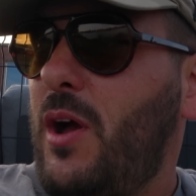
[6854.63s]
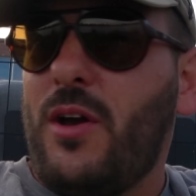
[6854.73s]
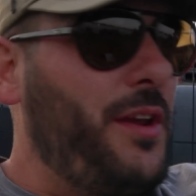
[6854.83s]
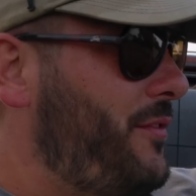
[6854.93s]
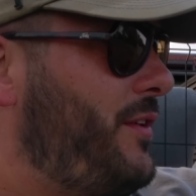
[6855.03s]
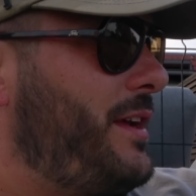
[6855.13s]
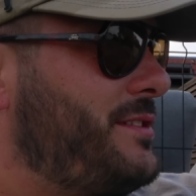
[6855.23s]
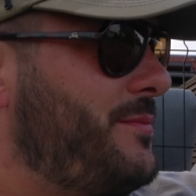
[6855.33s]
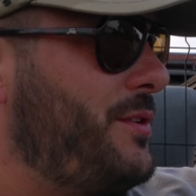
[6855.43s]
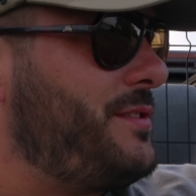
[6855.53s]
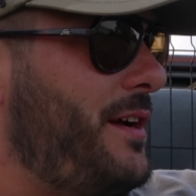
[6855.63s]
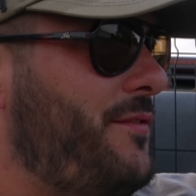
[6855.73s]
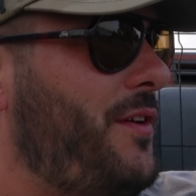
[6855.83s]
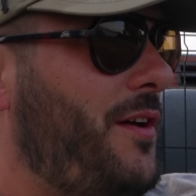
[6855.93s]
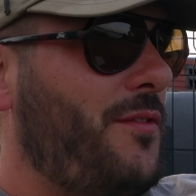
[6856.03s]
I'm going to flick some rods
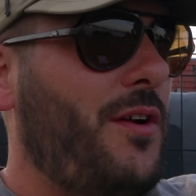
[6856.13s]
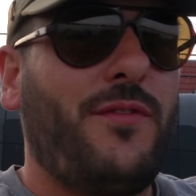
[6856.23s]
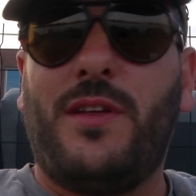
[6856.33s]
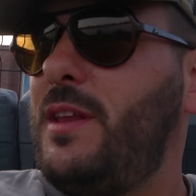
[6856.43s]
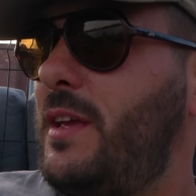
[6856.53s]
out further. I think